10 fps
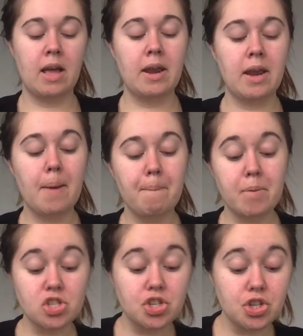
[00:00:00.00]

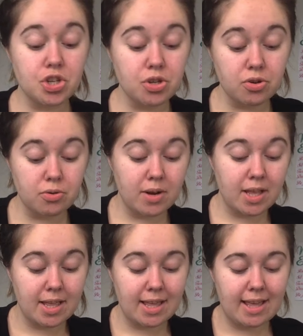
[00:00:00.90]
Number 2,
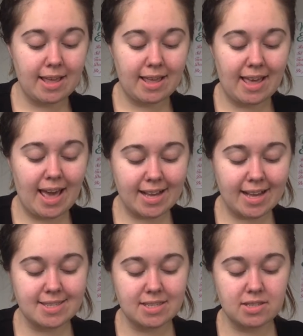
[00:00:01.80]

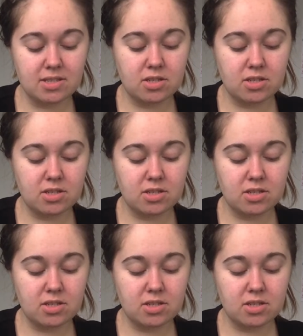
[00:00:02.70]
x is,